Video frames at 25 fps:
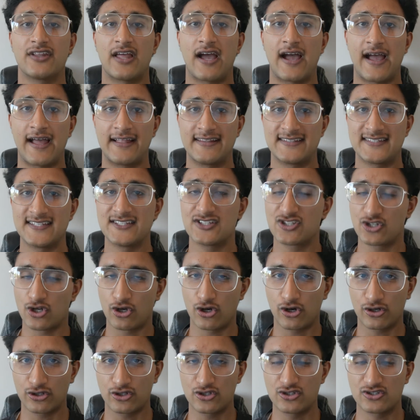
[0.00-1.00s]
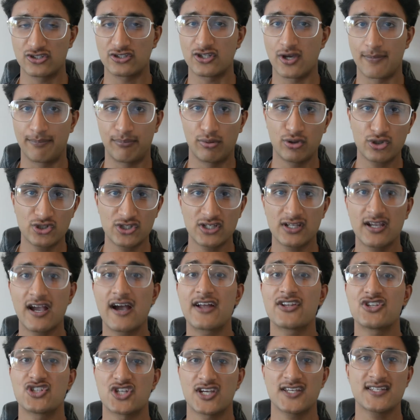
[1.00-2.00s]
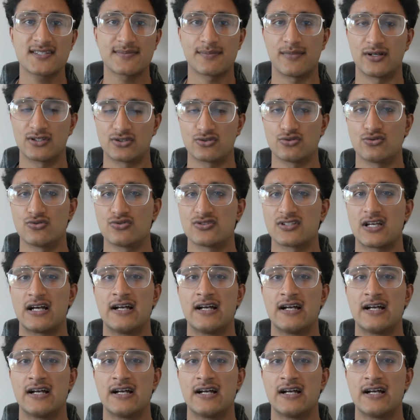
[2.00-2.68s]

And since you're not using your pushing chest muscles,